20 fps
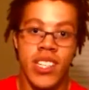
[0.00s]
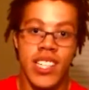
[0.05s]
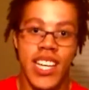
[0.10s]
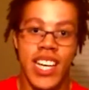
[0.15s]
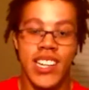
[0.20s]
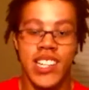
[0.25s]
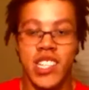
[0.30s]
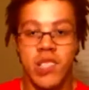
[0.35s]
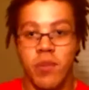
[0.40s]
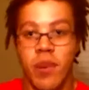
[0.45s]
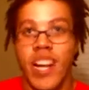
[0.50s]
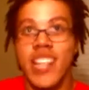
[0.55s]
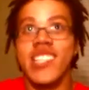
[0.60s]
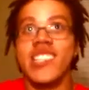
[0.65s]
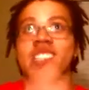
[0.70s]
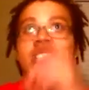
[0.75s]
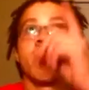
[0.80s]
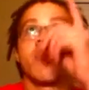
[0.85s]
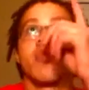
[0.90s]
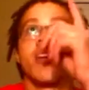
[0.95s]
and they had the
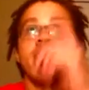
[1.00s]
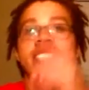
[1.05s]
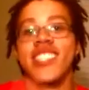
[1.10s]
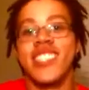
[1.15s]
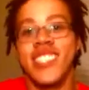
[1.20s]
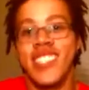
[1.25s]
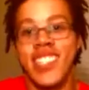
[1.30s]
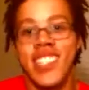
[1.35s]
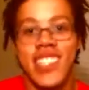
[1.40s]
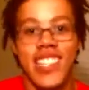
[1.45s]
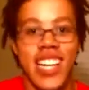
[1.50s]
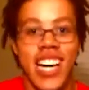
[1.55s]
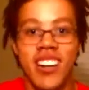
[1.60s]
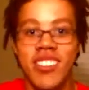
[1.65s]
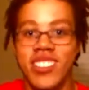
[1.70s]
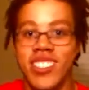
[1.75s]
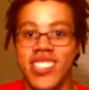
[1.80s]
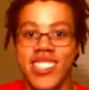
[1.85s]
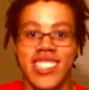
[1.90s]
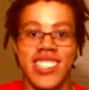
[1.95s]
Spidey symbol on the ceiling, I
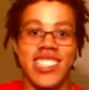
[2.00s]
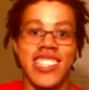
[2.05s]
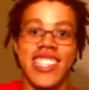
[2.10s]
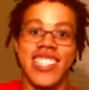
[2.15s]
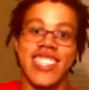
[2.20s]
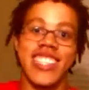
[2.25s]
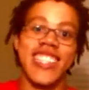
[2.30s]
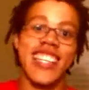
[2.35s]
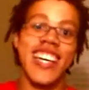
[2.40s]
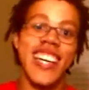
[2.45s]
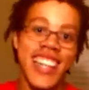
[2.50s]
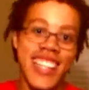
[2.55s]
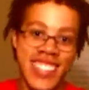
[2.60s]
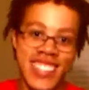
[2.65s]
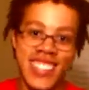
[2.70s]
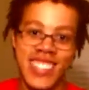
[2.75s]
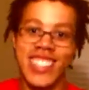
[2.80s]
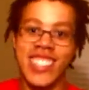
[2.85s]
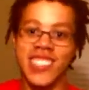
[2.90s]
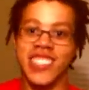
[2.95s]
was just like,
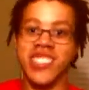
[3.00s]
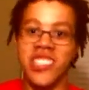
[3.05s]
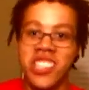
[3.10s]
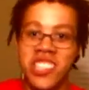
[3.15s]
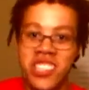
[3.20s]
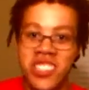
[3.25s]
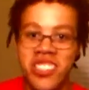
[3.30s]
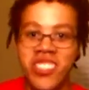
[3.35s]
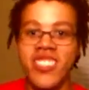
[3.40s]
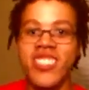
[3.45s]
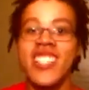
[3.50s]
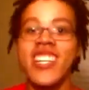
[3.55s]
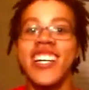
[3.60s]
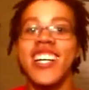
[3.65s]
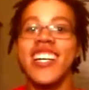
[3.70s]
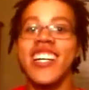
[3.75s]
yes, let's go.